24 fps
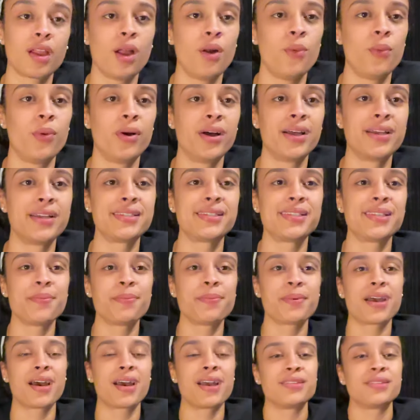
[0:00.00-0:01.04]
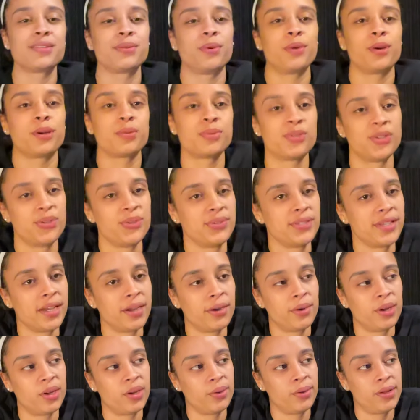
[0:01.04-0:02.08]
What's up guys and welcome to
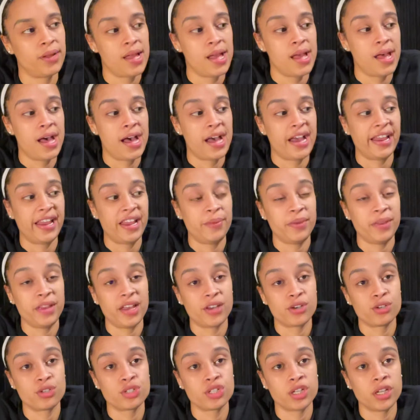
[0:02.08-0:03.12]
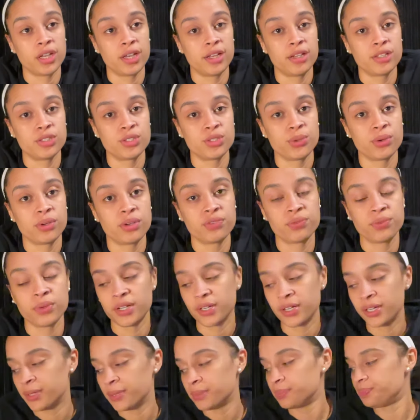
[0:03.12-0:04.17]
Tarot. I am the energy and intuitive
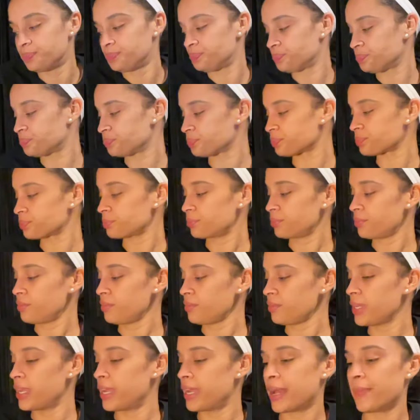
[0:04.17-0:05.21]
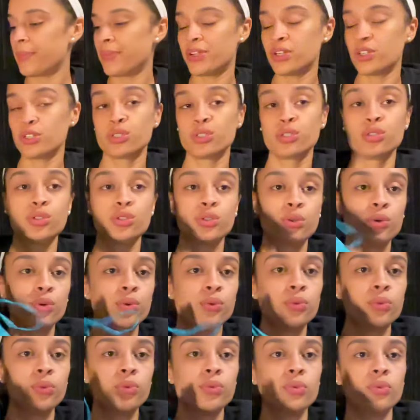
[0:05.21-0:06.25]
reader and I'm here to
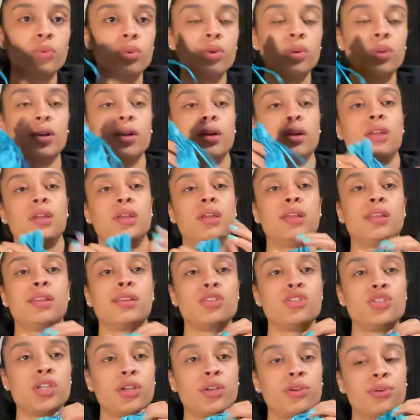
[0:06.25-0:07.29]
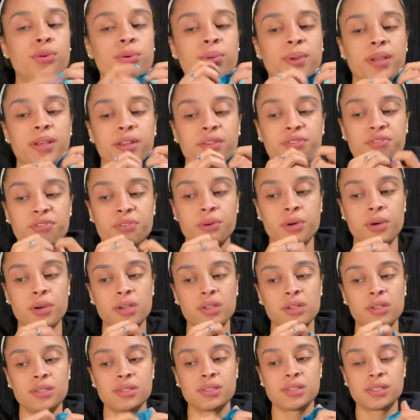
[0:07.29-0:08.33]
do the general reading
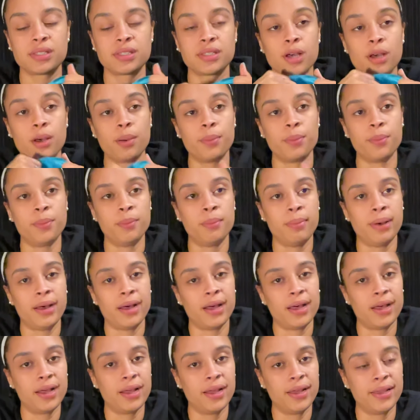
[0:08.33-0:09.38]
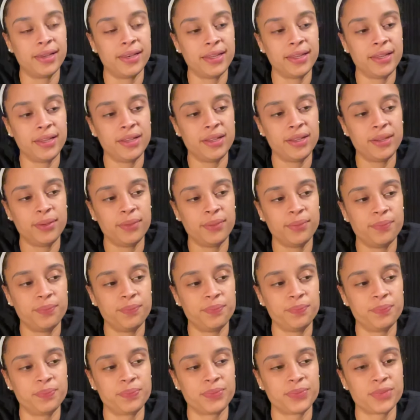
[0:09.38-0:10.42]
for somebody.
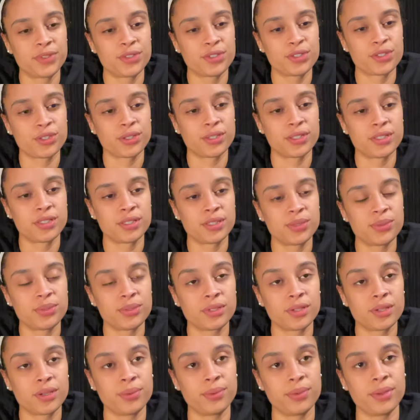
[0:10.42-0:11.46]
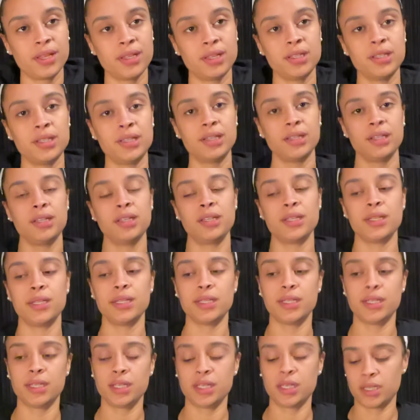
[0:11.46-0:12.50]
So let's see who's gonna get
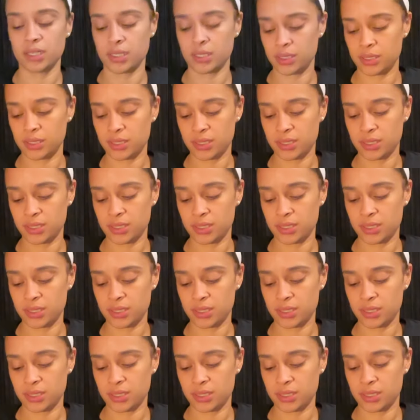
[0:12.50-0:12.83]
it.